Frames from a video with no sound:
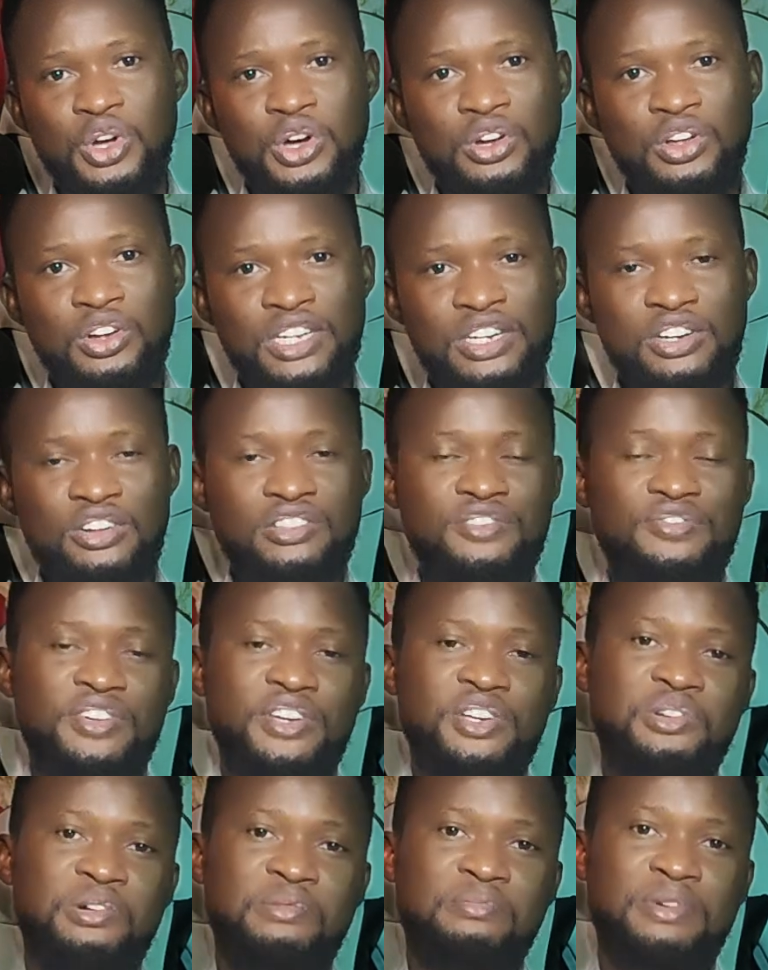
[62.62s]
turn on the
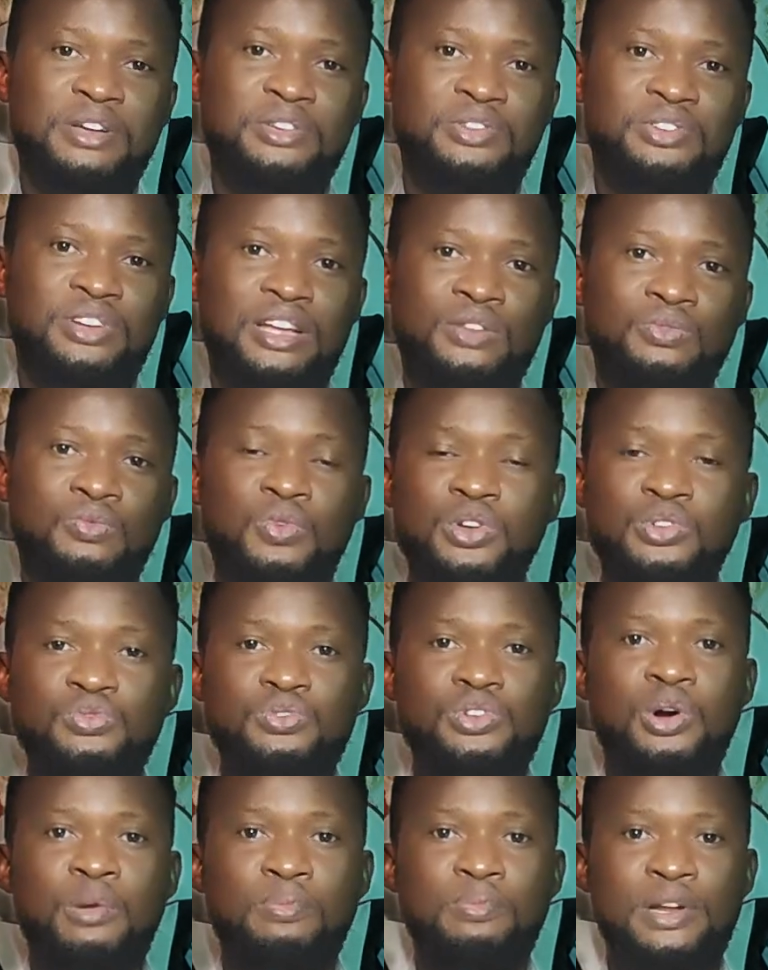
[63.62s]
notification bell so that once
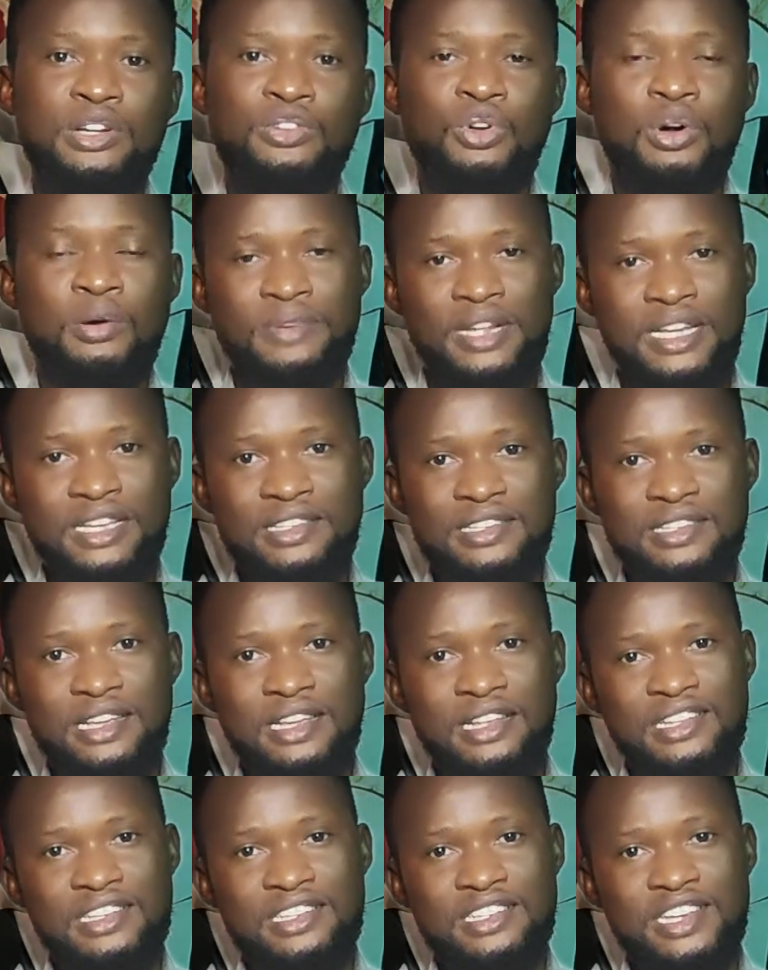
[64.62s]
we upload
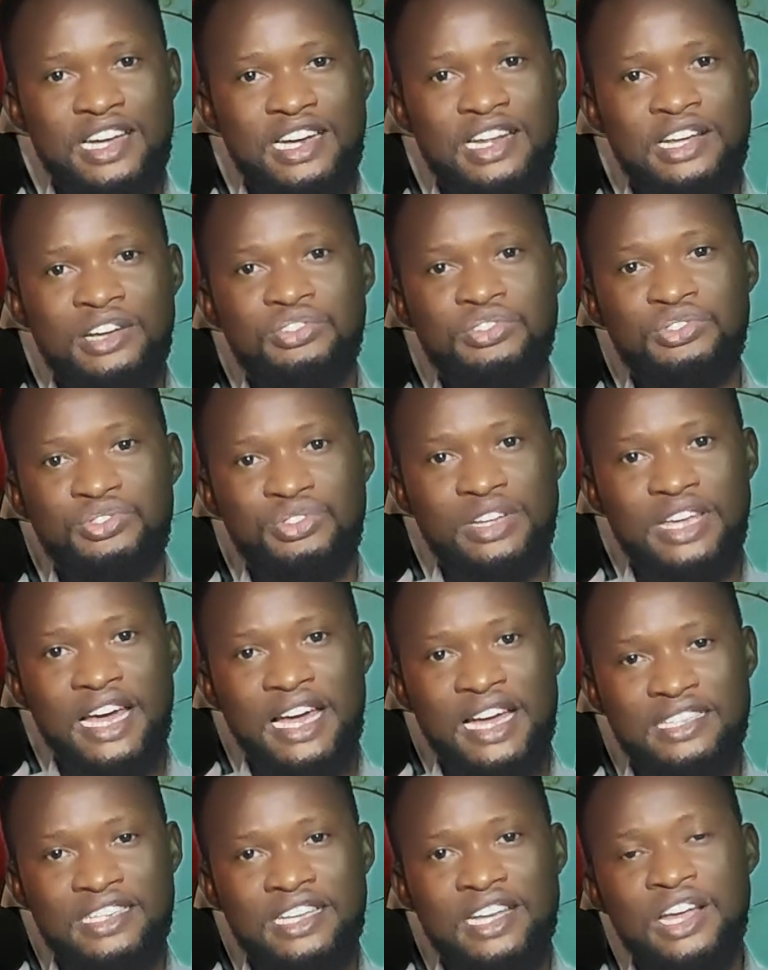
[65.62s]
updates in this channel, you
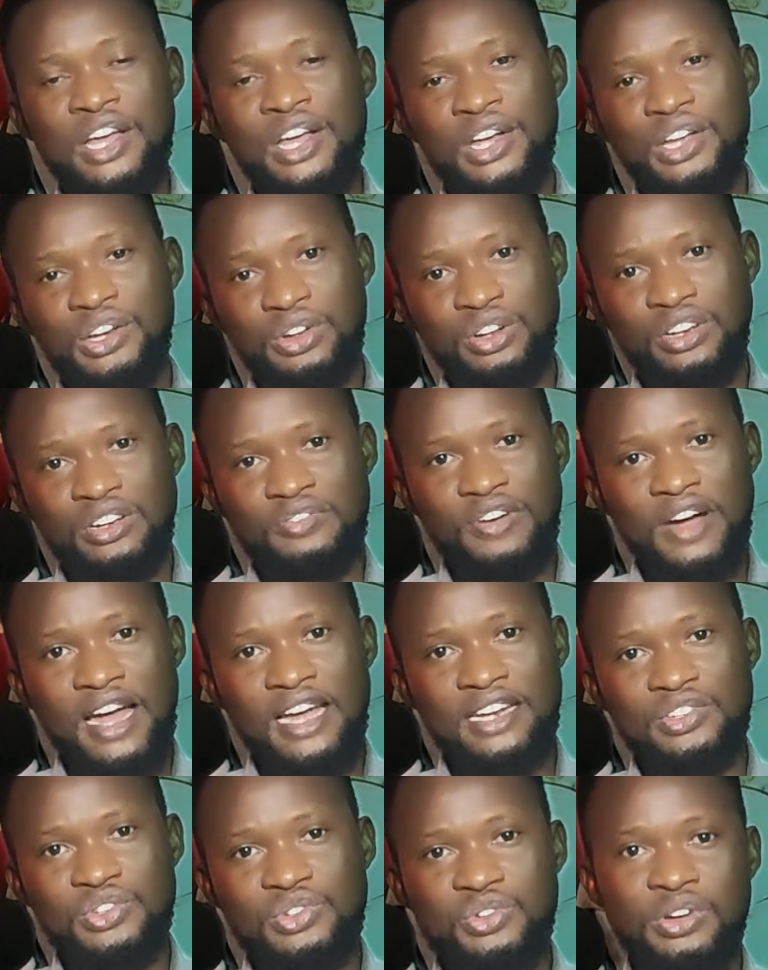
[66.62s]
get
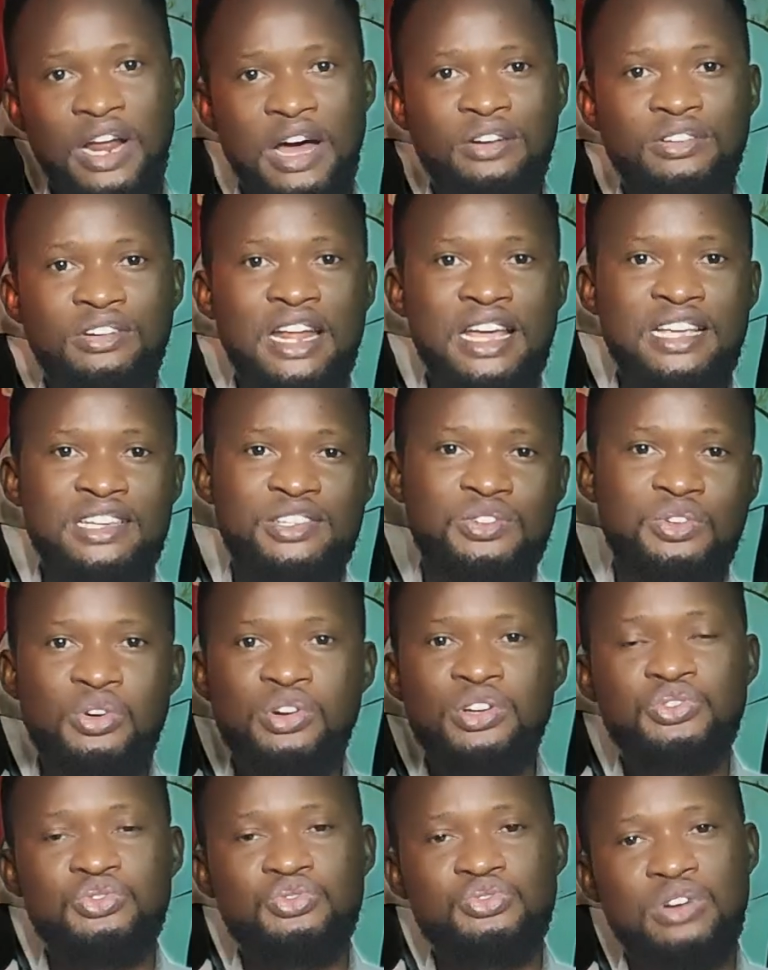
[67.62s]
notified. So now let's go
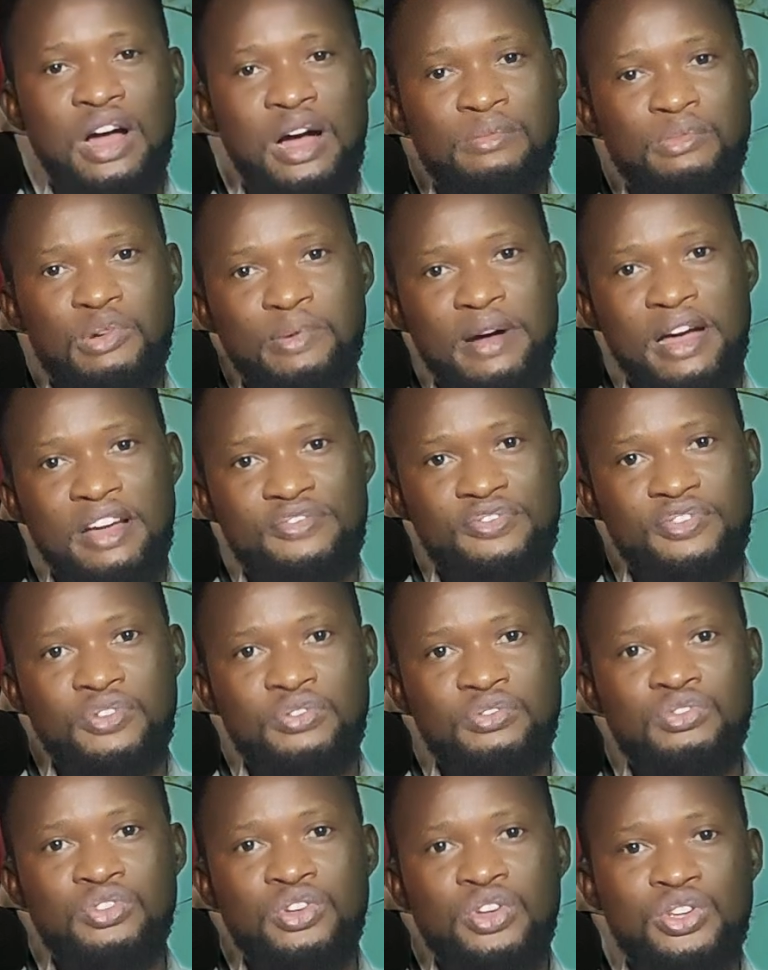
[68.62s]
into our mobile
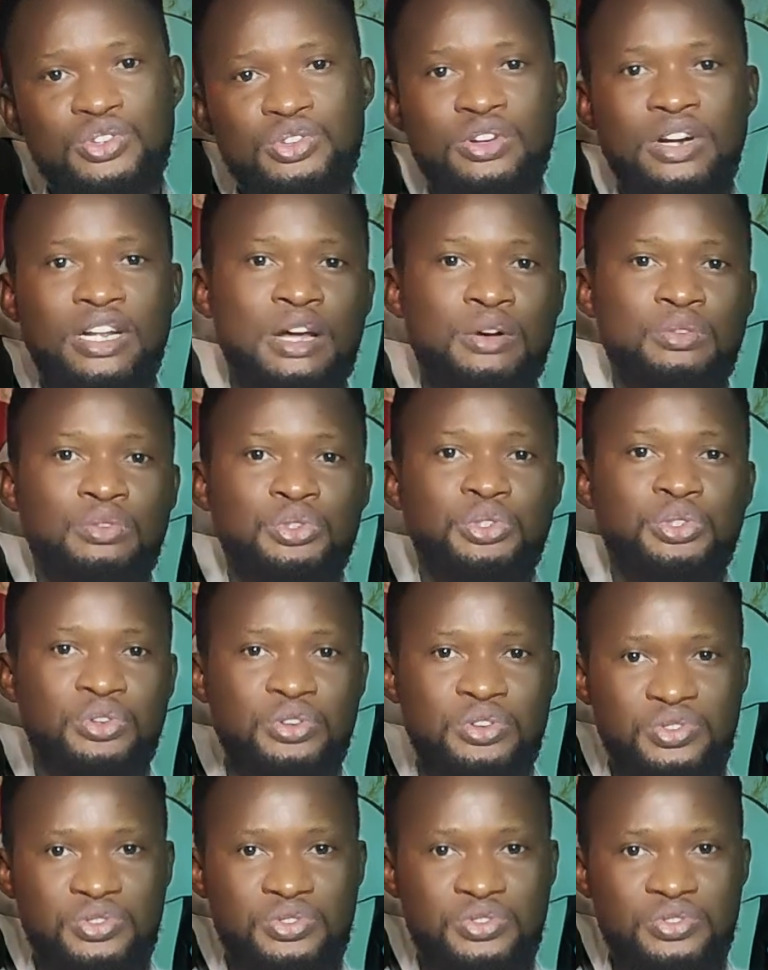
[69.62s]
phone so that I will
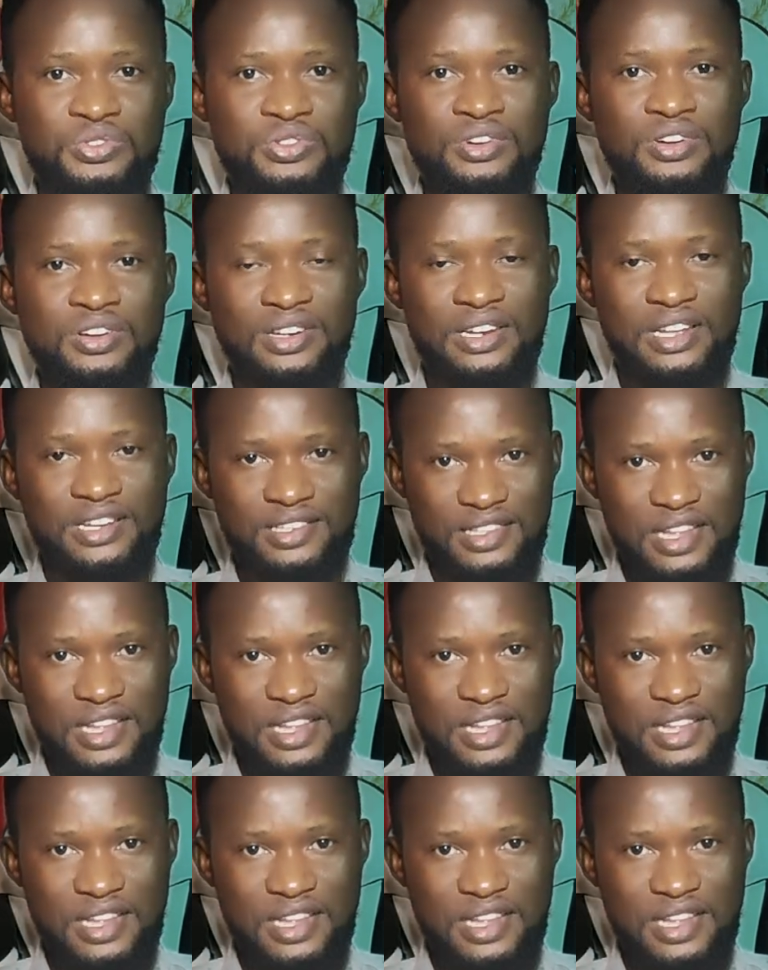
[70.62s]
show you the